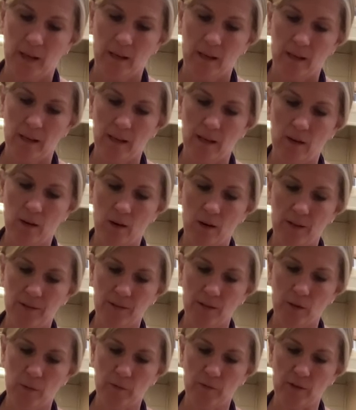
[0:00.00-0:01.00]
you know, also
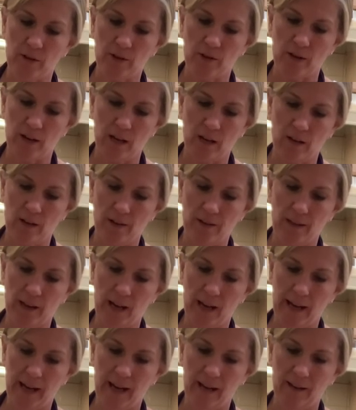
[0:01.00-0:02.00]
for your health.
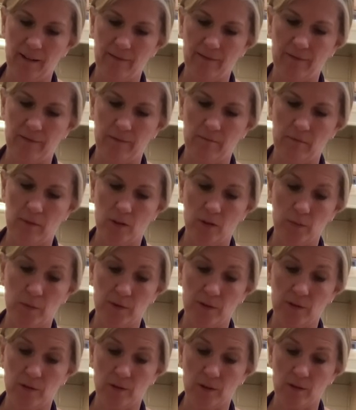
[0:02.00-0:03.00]
I have multiple
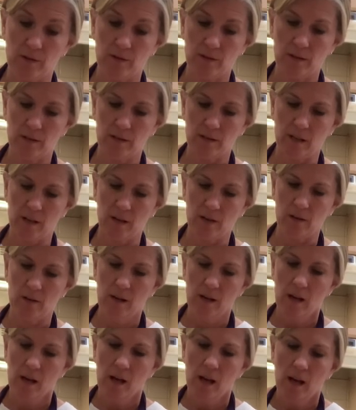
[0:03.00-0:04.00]
sclerosis, so
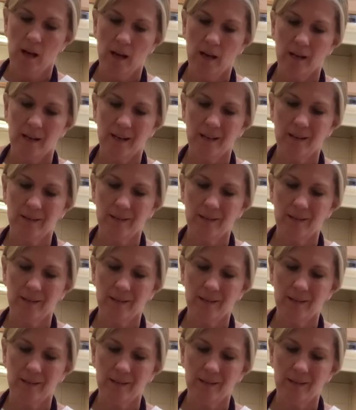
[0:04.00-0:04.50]
you know,